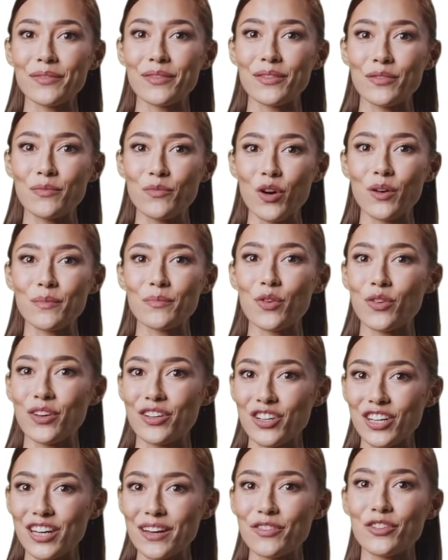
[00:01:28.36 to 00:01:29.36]

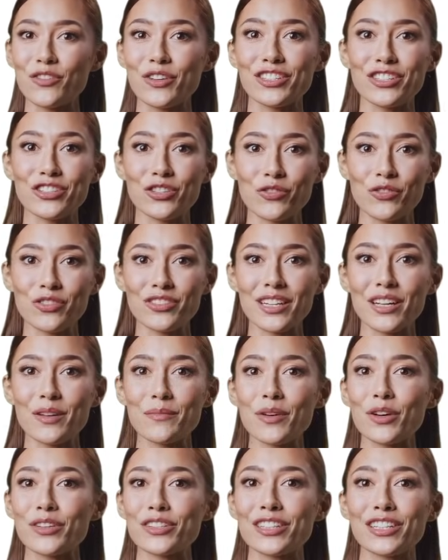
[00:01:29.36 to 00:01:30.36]
Rhomboid-shaped crystals that are
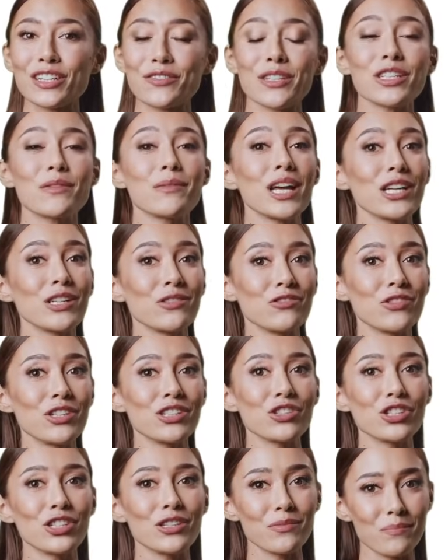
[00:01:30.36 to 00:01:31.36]
positively
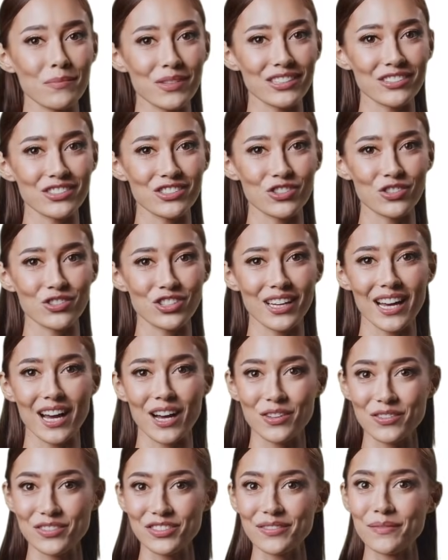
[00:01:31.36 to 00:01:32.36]
birefringent mean
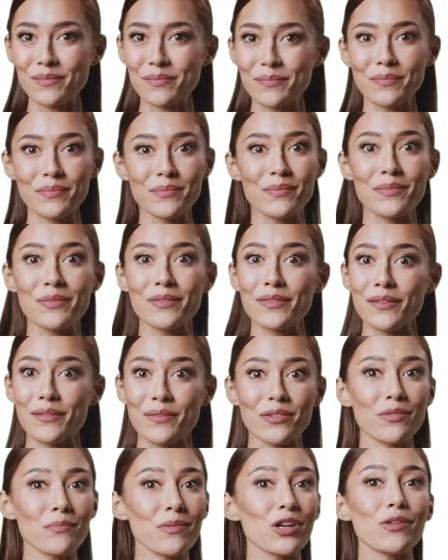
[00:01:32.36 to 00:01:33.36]
pseudogout.
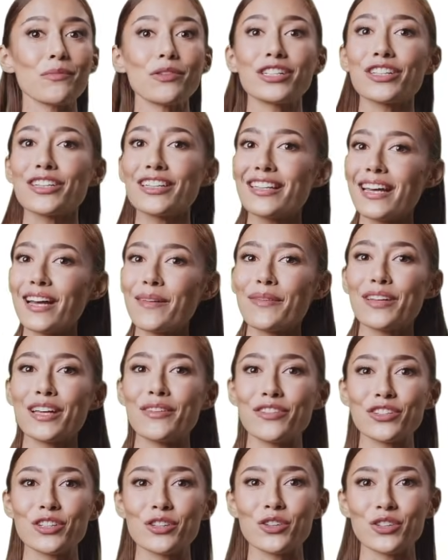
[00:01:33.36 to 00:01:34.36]
The moment a stem
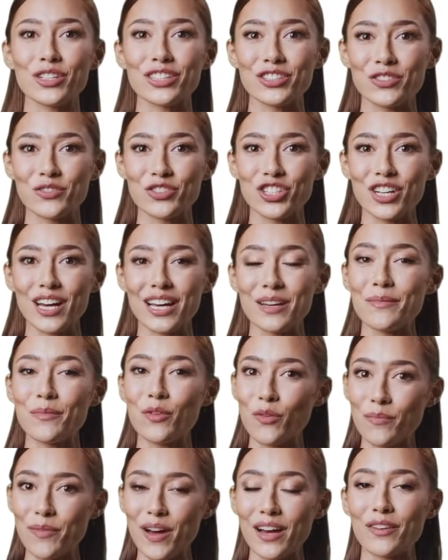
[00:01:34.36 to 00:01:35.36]
gives you crystal shape
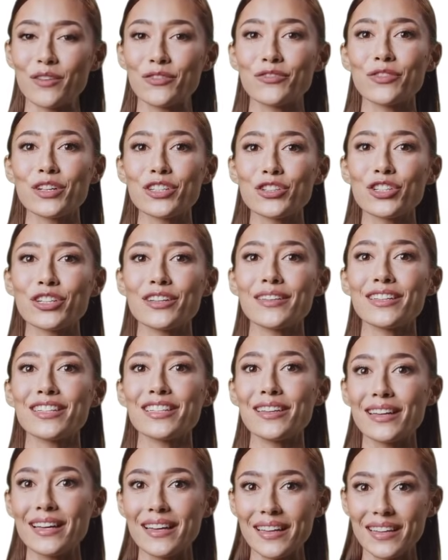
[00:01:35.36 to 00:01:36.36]
or birefringence,
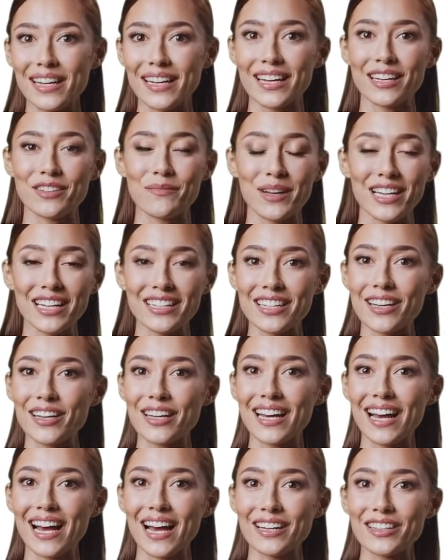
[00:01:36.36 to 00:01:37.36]
it has
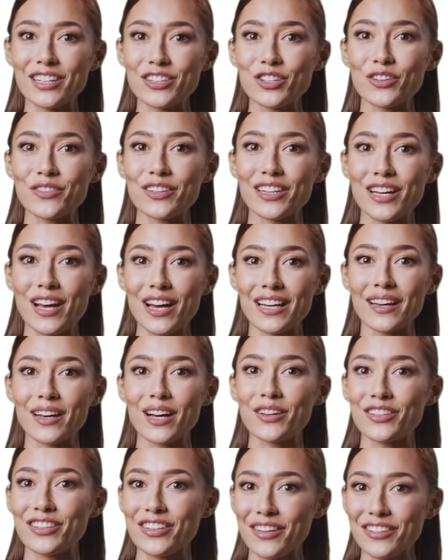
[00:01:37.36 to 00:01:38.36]
basically handed you the
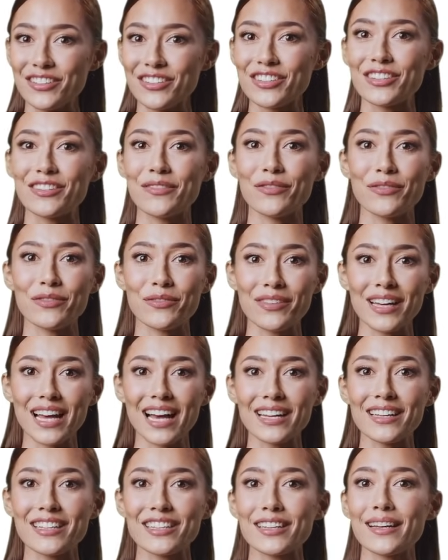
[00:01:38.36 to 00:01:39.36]
diagnosis.
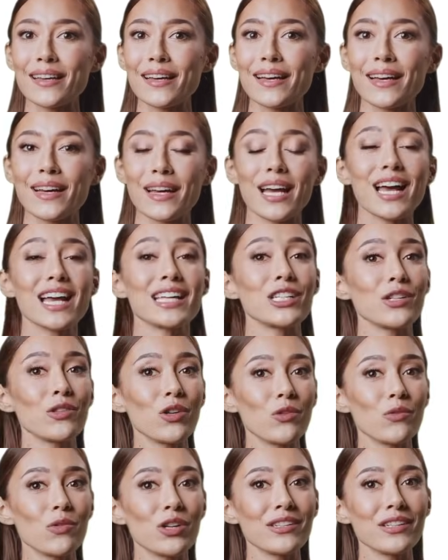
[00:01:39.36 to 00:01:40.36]
Next, anchor
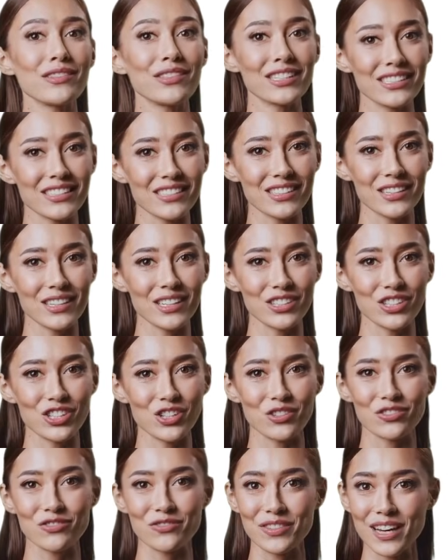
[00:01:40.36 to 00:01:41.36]
on whether this is an
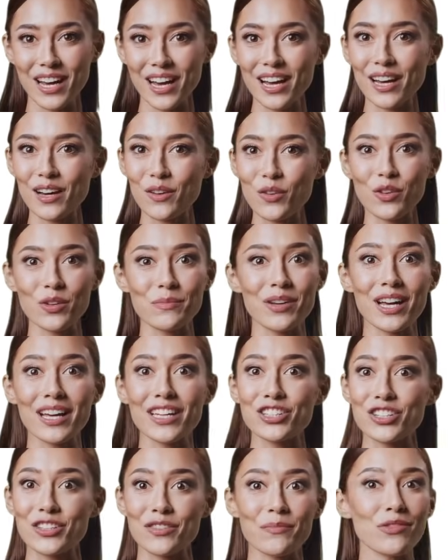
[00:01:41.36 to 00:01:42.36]
acute flare or a
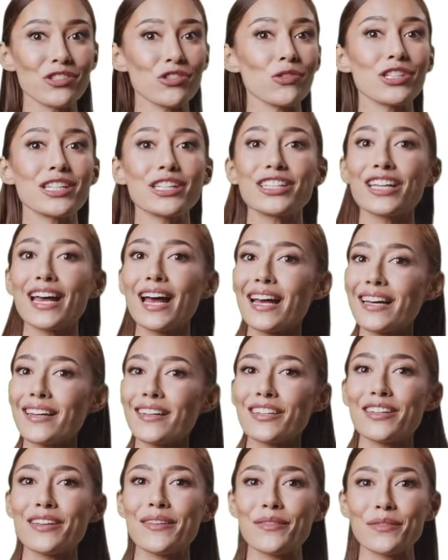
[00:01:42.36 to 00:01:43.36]
patient between
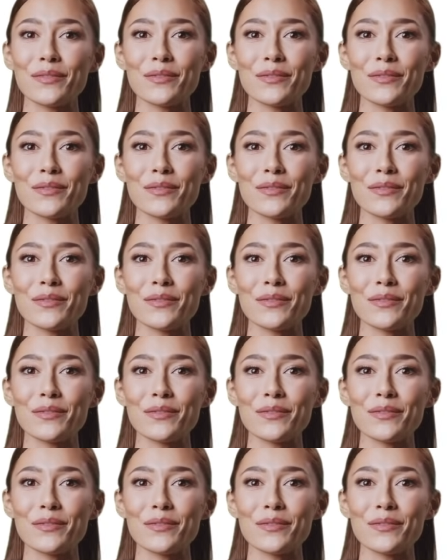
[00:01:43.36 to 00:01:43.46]
attacks.